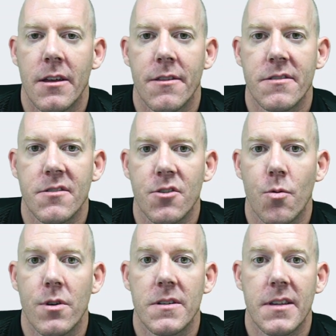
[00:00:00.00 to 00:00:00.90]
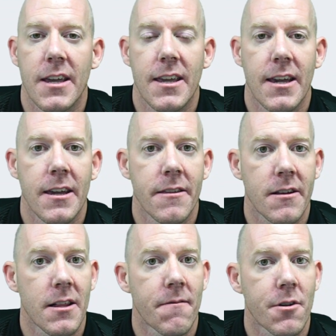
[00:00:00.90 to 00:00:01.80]
This is Chris, aka The
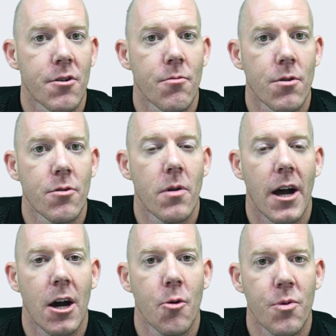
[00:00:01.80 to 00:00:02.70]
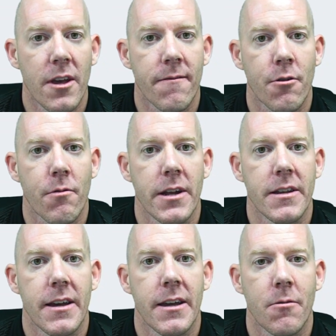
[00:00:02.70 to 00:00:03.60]
Clever Guru. I hope you have a great
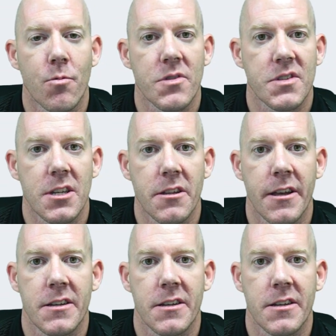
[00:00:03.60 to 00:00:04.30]
day, and we'll see you next